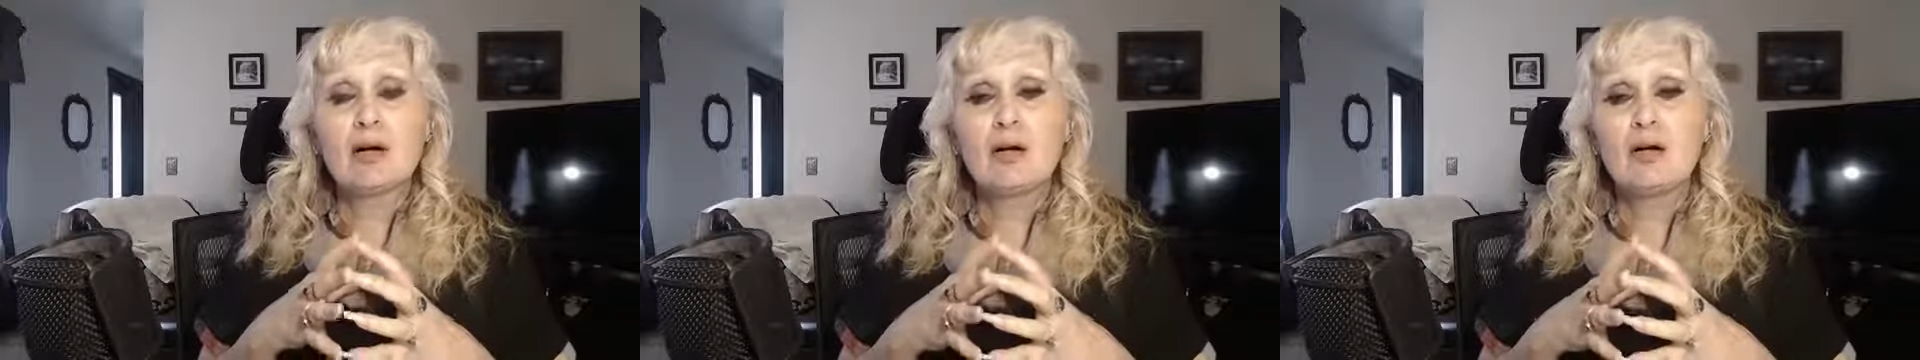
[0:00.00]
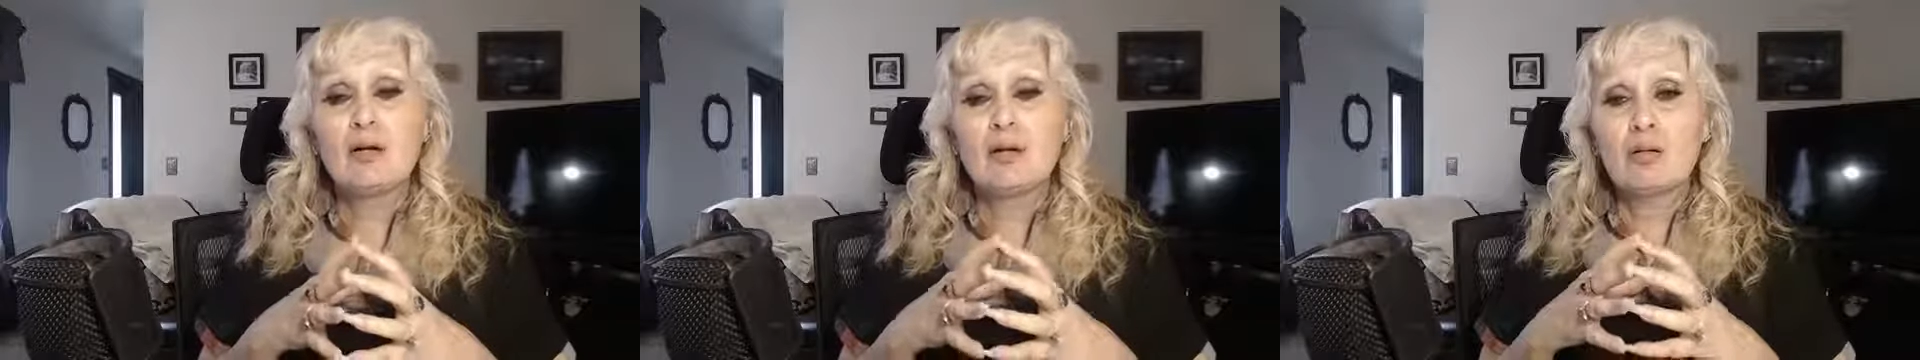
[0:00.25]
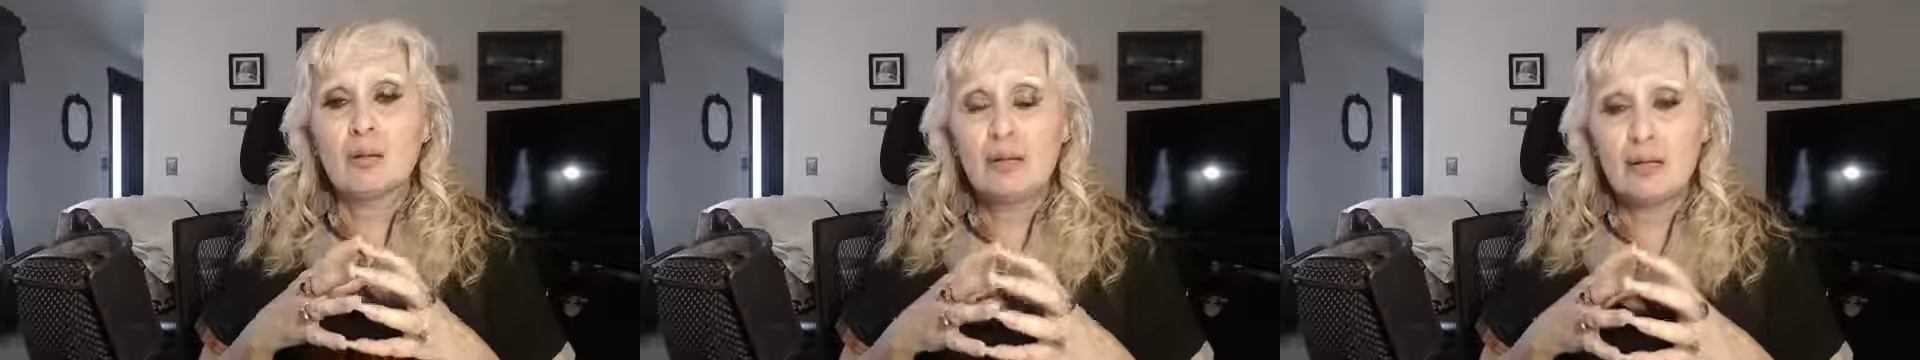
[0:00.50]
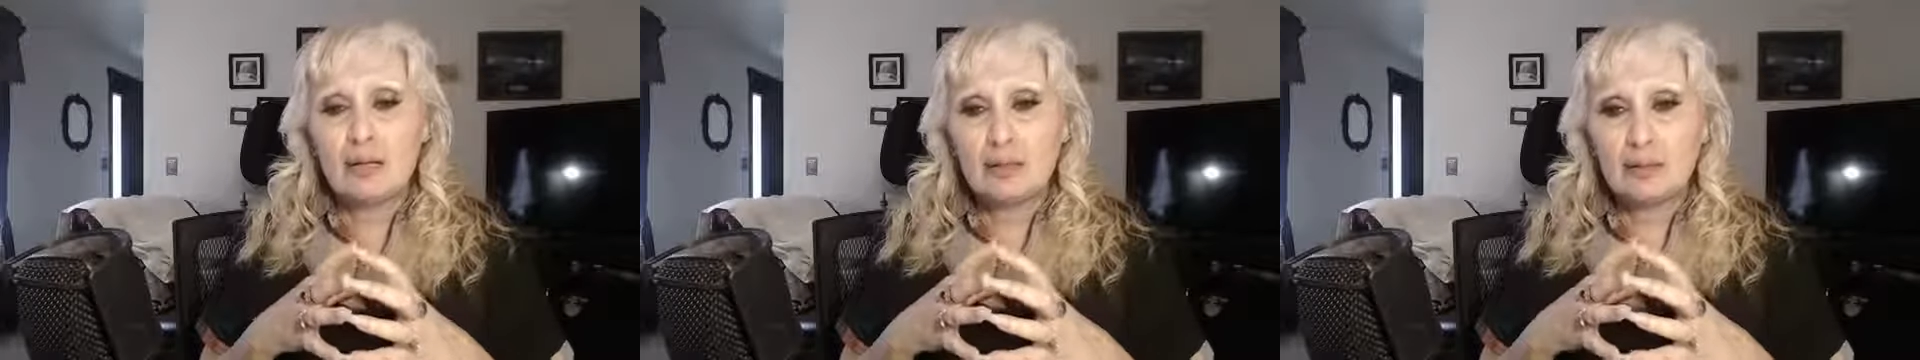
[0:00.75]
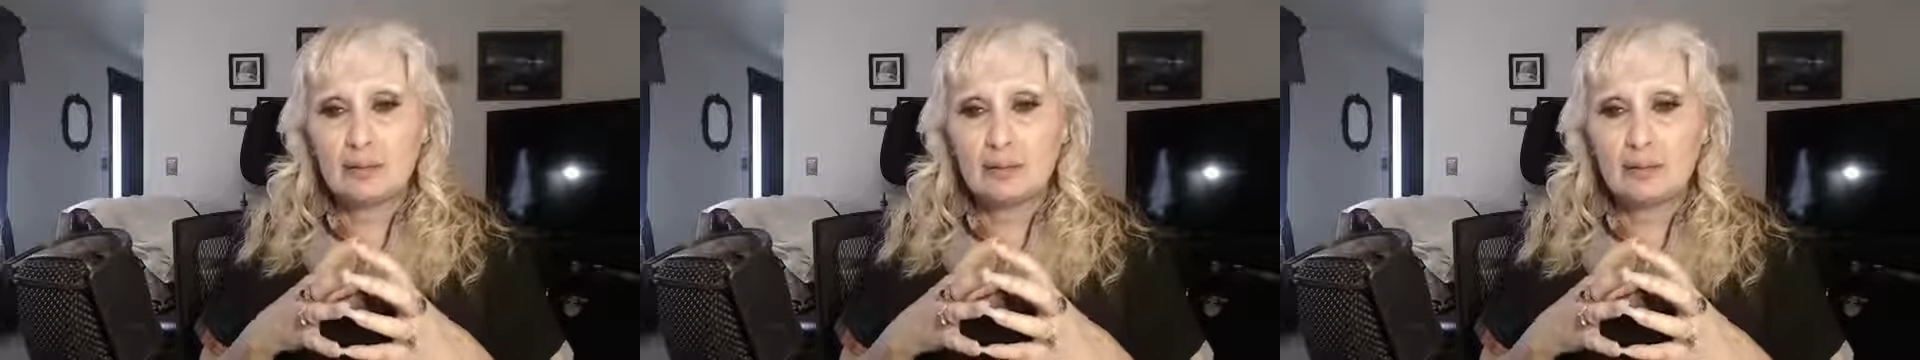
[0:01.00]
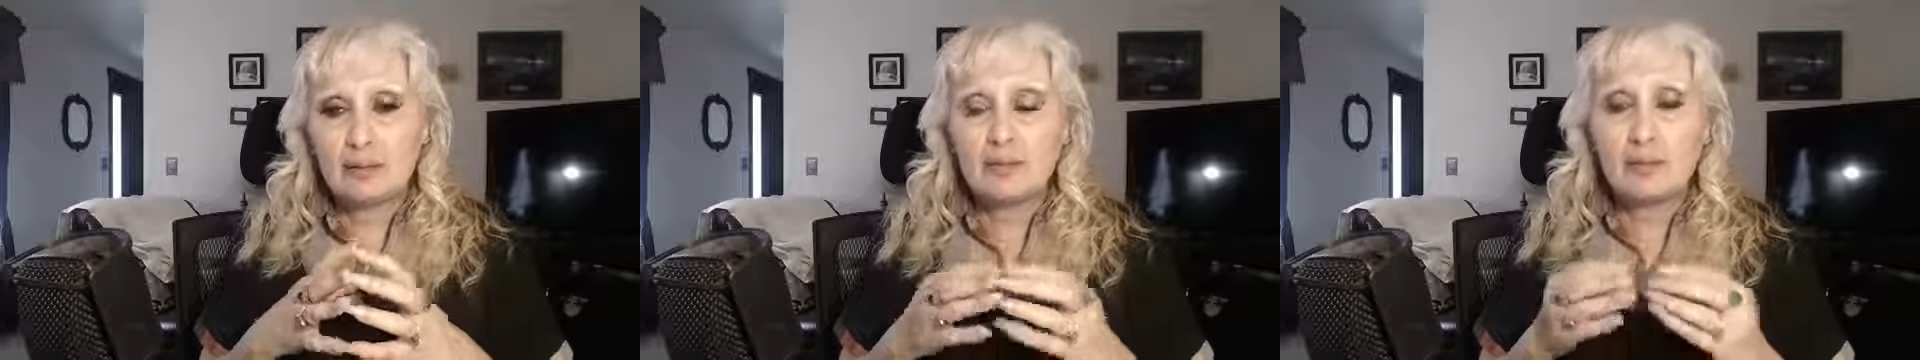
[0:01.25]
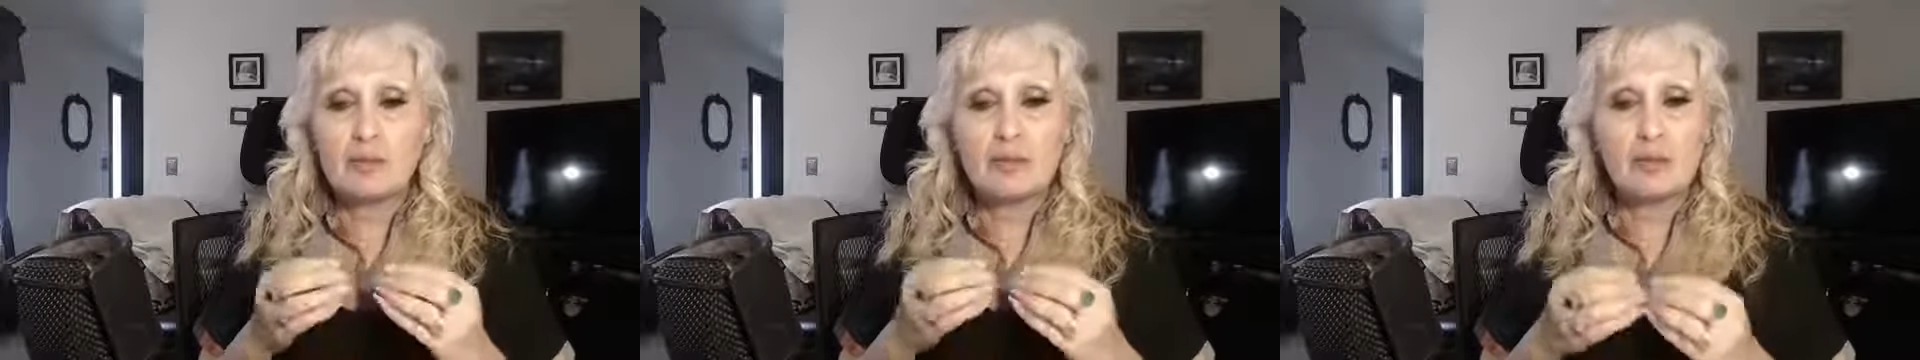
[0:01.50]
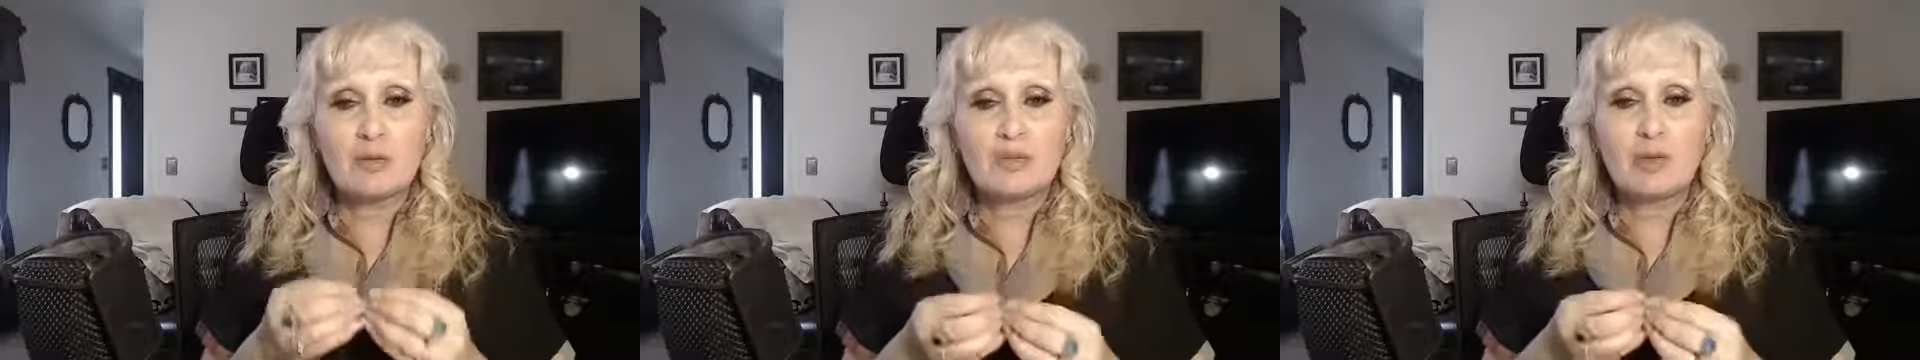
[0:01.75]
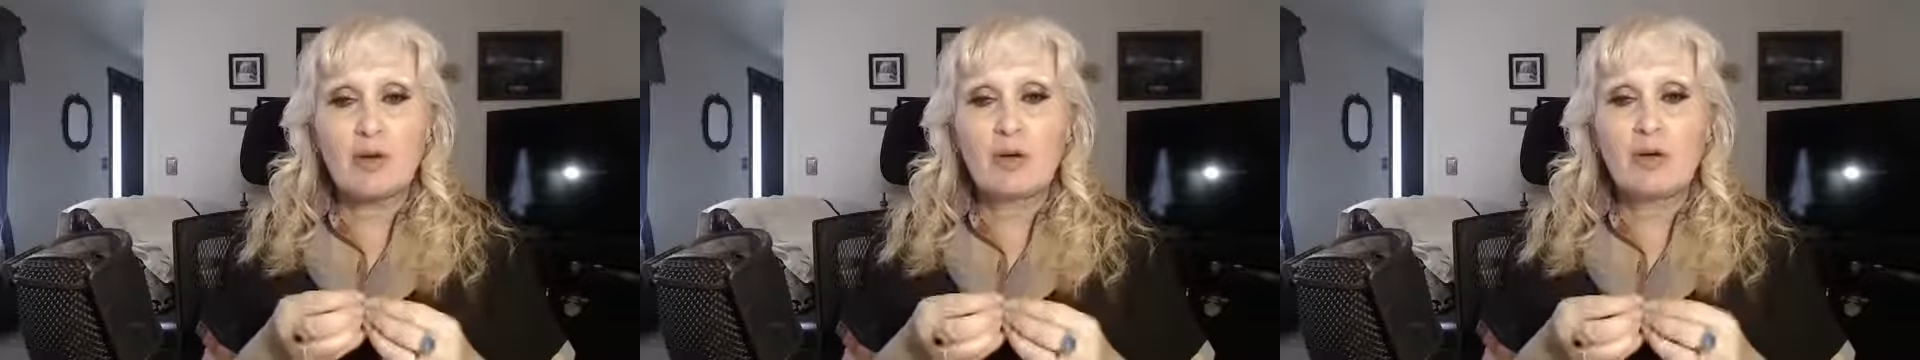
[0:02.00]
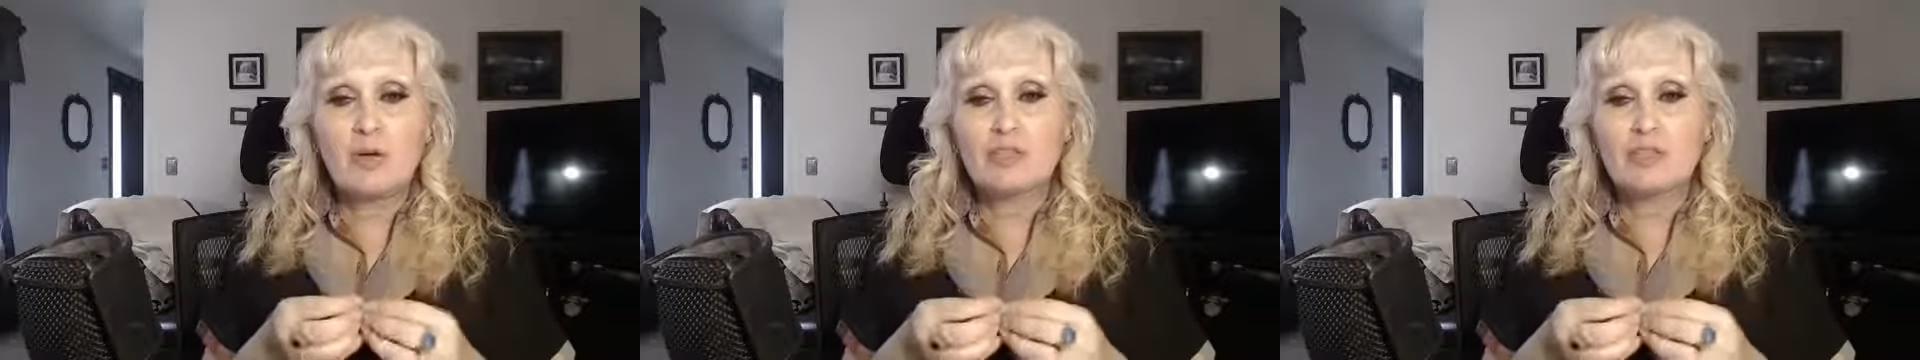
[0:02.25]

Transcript: oh man, you know, I'm so sorry.